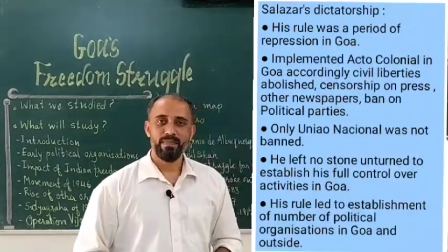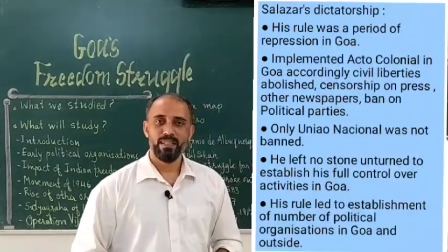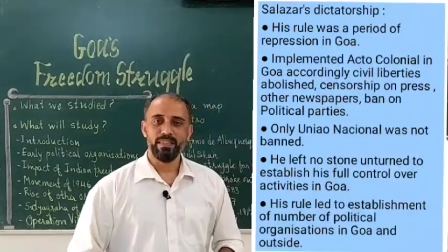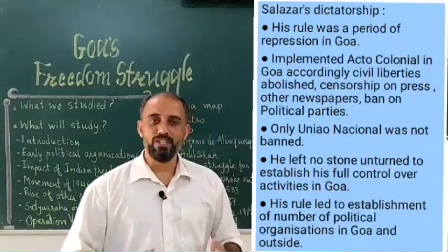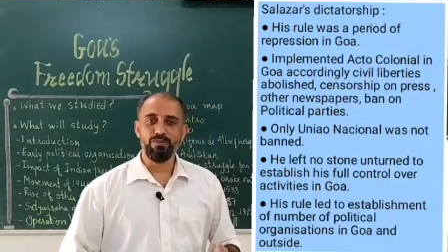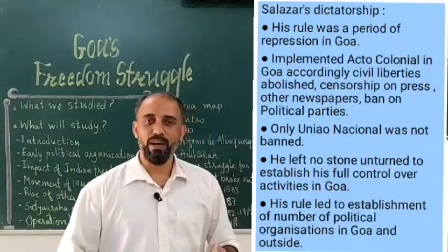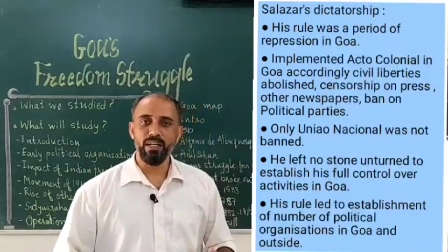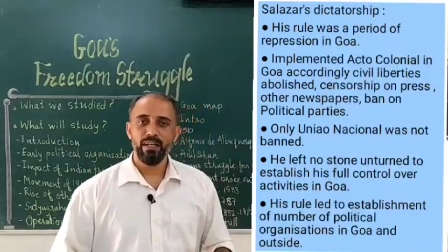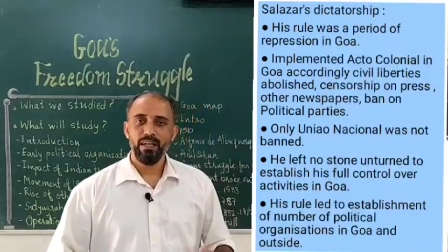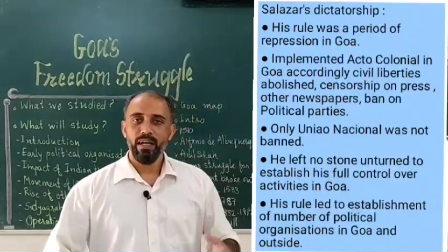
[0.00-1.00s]
That's
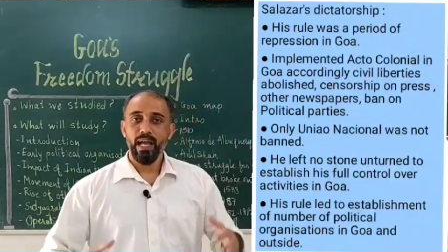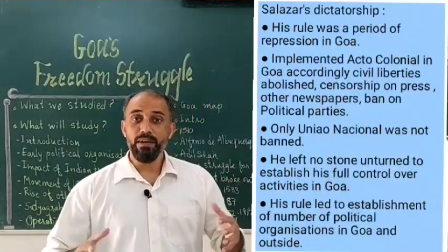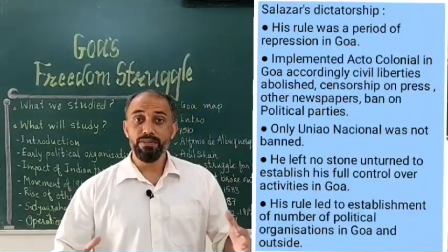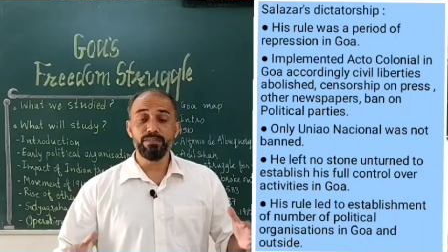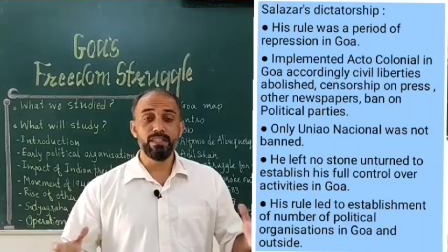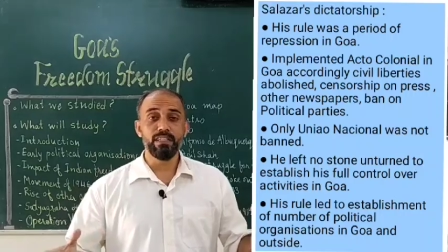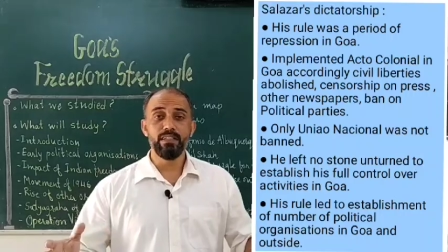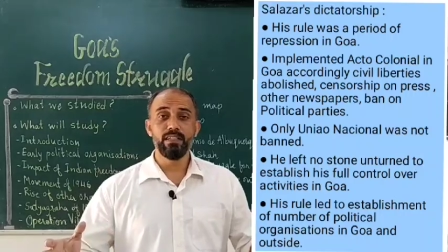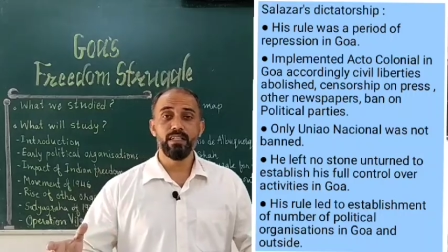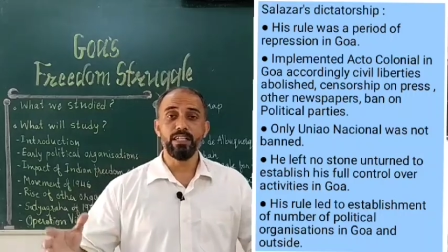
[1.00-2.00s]
why
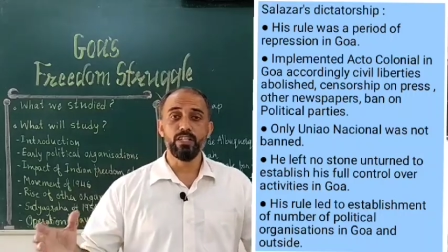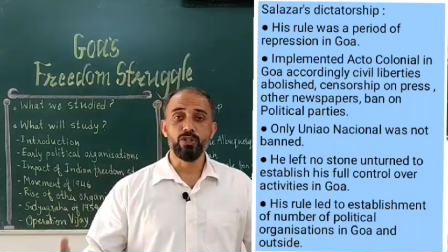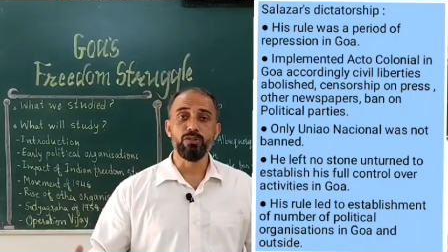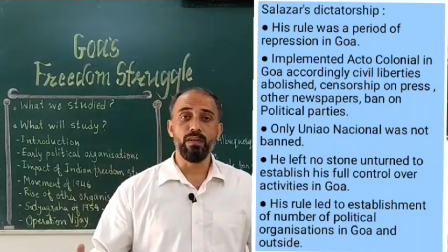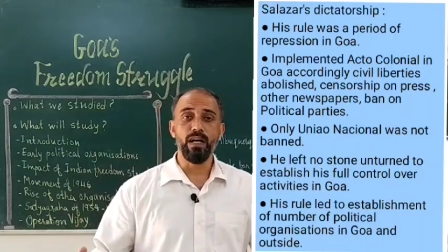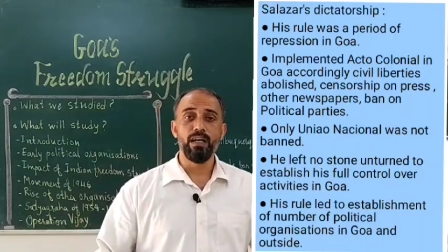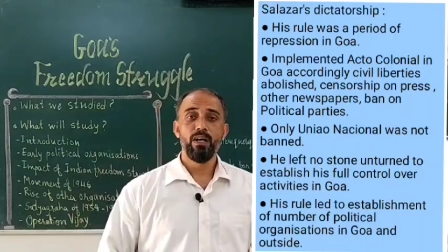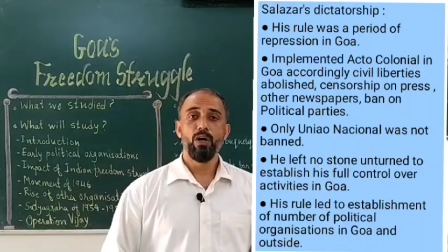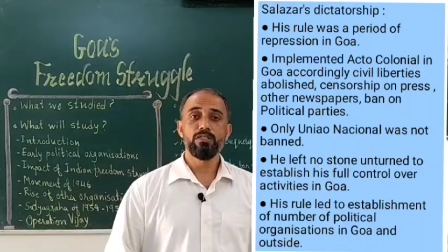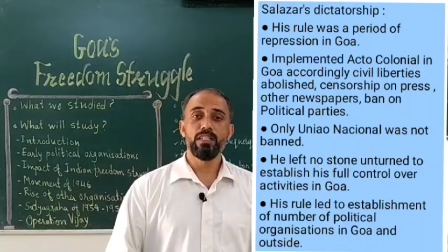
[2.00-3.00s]
everyone in Goa
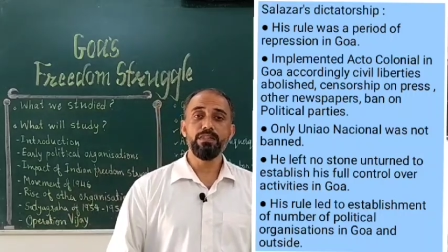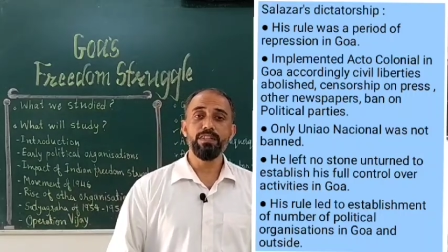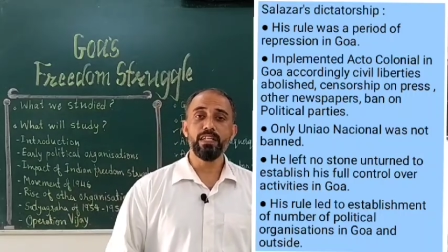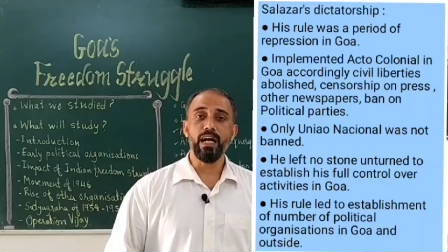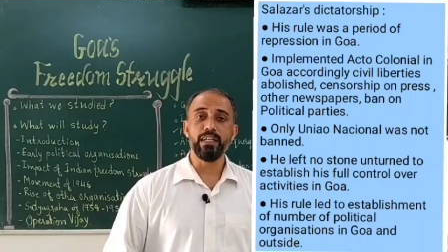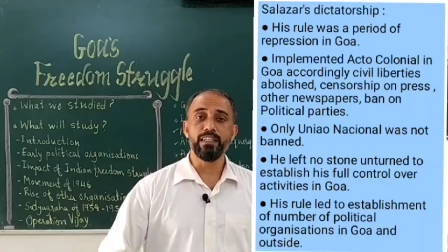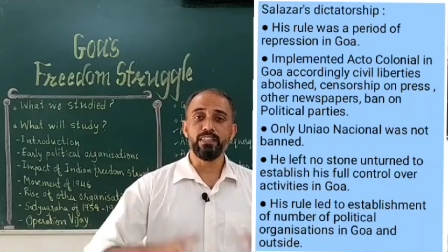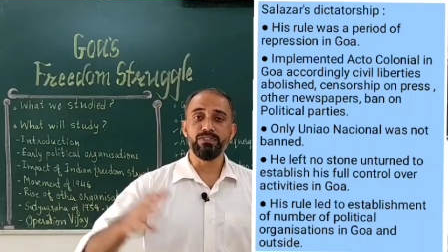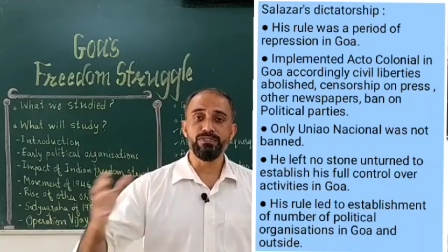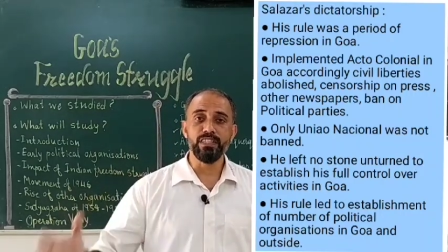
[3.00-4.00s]
was living under
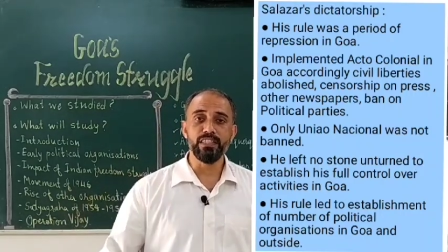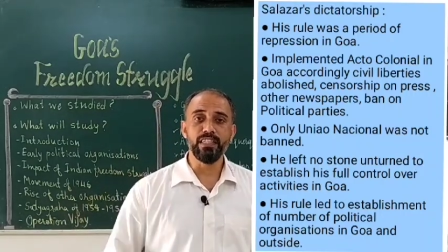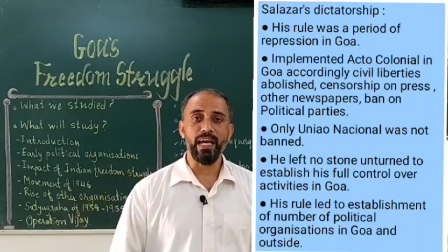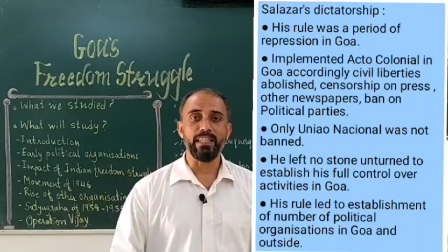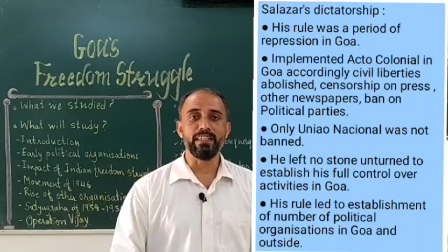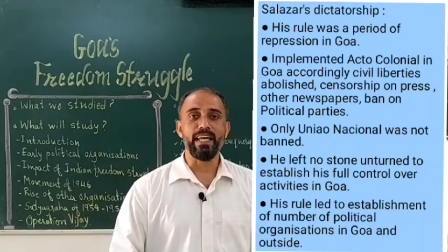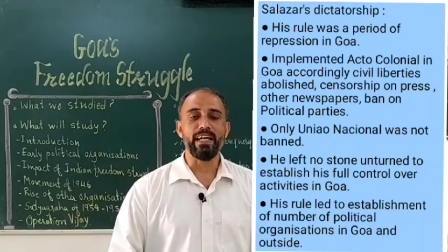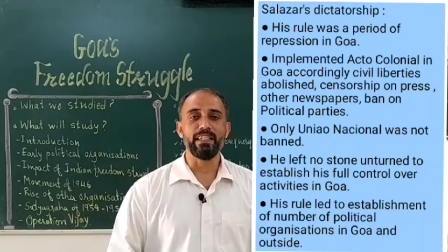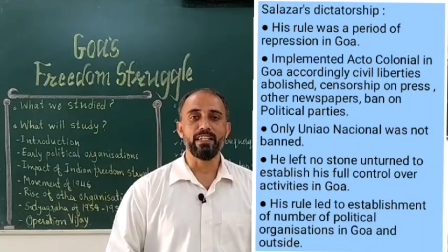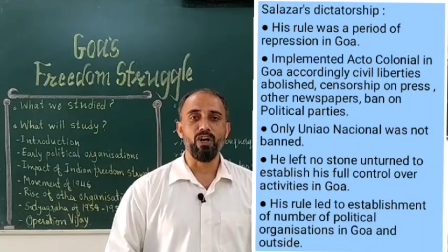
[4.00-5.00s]
the fear and
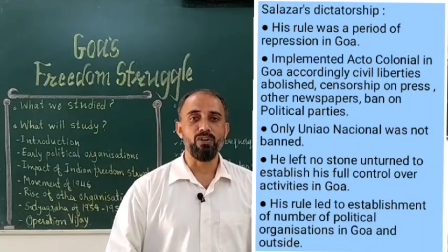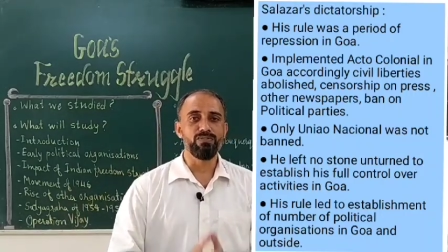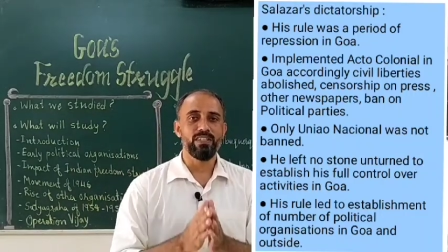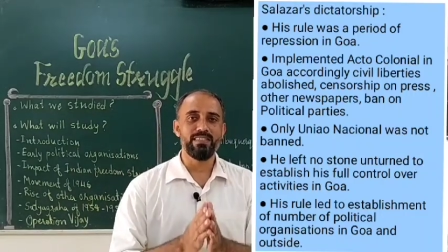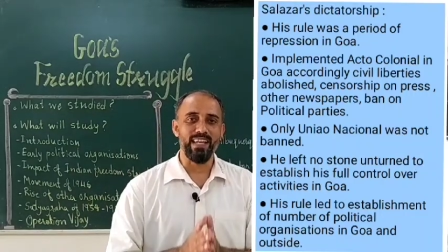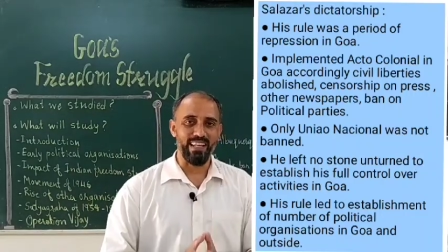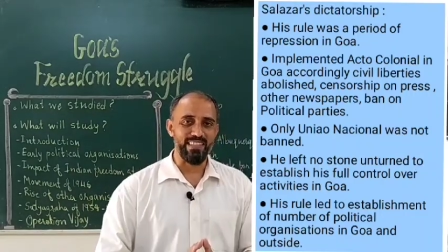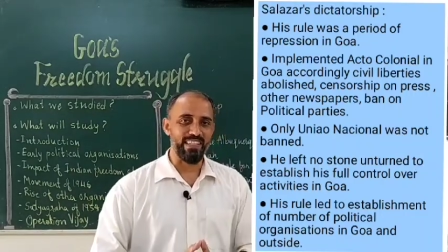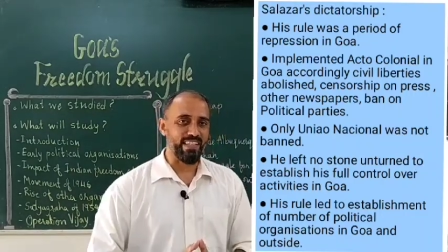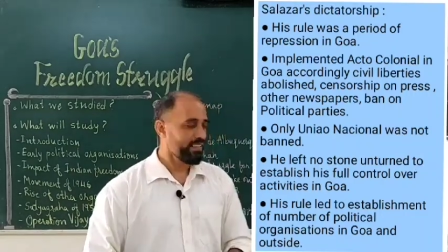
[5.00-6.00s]
terror of
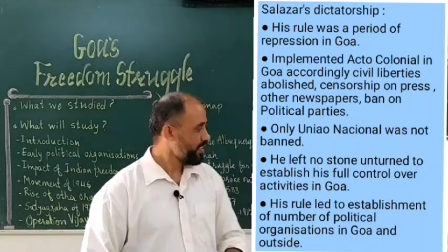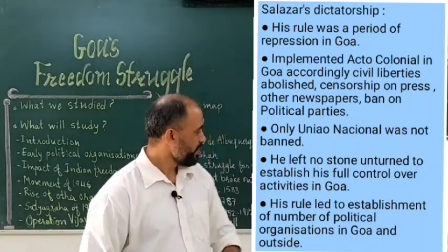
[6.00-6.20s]
Salazar.